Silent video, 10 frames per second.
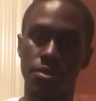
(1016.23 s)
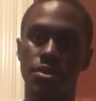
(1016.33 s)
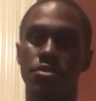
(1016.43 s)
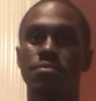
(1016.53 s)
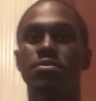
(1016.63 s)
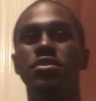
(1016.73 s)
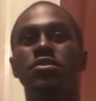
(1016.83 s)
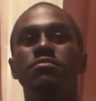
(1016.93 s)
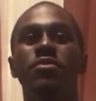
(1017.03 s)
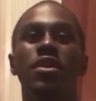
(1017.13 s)
please,
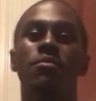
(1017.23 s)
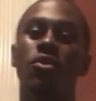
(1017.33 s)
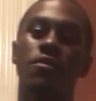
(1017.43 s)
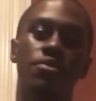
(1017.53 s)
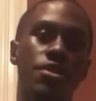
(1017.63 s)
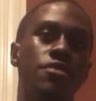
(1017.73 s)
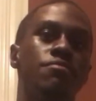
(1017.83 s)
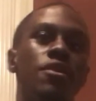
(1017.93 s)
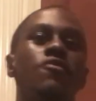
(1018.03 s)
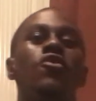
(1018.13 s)
please make more. Please
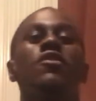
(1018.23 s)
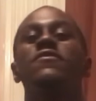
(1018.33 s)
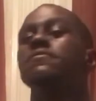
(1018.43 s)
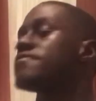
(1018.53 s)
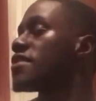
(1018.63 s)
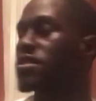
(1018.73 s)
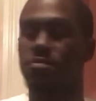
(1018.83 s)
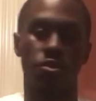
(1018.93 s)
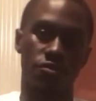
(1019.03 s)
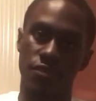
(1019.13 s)
make more
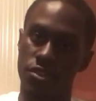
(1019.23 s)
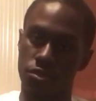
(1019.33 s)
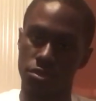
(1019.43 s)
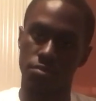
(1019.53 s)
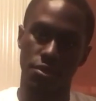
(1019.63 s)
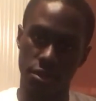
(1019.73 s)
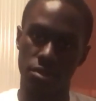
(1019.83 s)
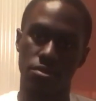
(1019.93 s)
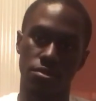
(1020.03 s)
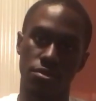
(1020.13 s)
exposed videos, please.
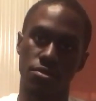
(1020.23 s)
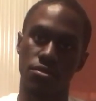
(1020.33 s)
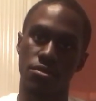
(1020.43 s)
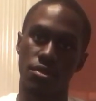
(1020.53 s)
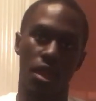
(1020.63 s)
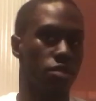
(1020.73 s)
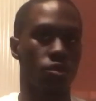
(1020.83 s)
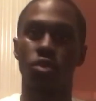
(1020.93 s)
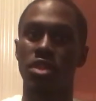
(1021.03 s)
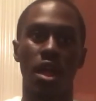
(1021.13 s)
That's a
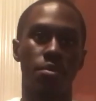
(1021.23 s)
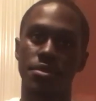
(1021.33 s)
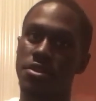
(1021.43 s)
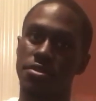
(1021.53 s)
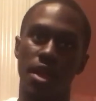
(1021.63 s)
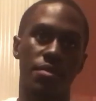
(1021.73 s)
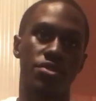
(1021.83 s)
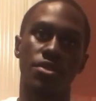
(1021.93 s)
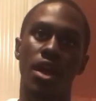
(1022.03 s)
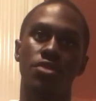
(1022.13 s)
whole lot of please. That
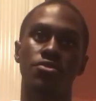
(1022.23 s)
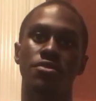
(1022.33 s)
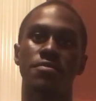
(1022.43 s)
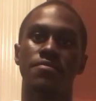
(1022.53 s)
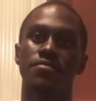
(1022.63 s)
means you gotta do it.